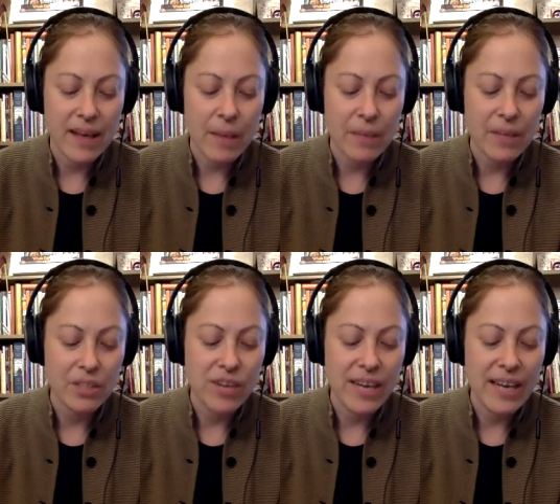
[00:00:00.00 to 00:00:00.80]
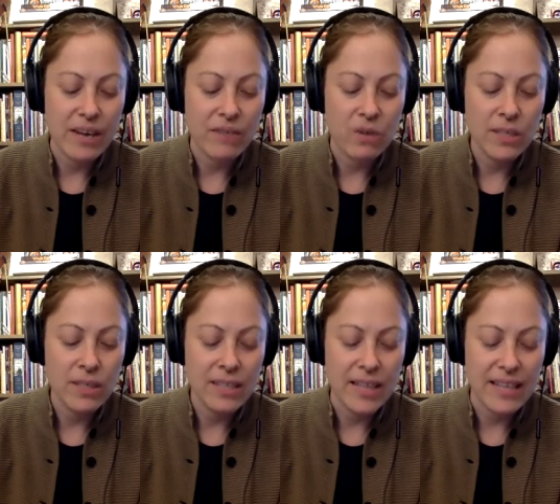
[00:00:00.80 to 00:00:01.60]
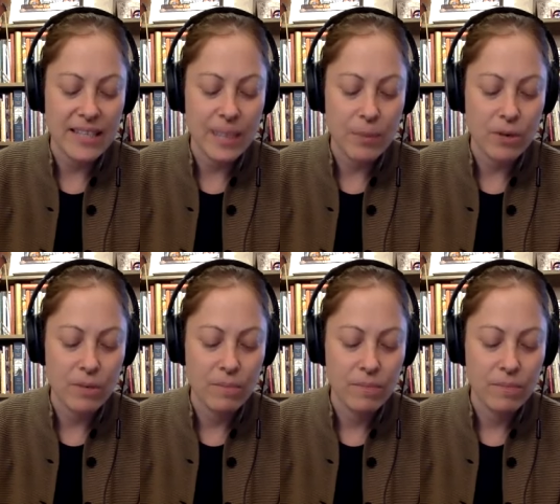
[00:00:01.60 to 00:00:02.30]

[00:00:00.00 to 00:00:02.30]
hopping a train out of Colton that summer,